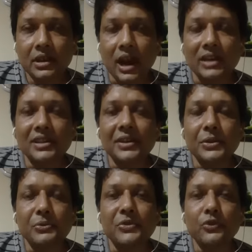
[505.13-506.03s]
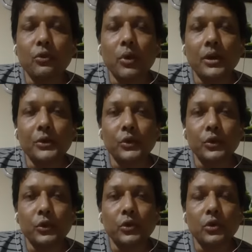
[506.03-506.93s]
Either if you want
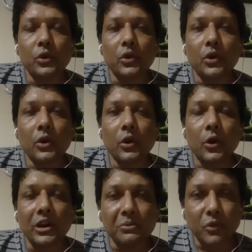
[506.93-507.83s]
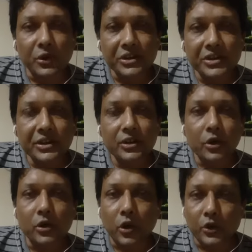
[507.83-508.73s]
to only monitor
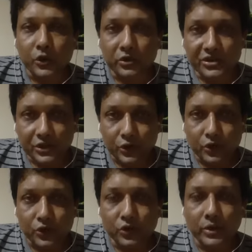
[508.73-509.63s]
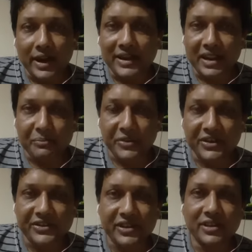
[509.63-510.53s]
or control CO2 and
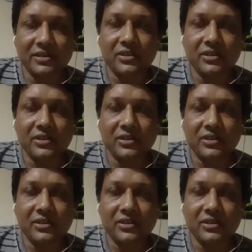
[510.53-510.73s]
temperature,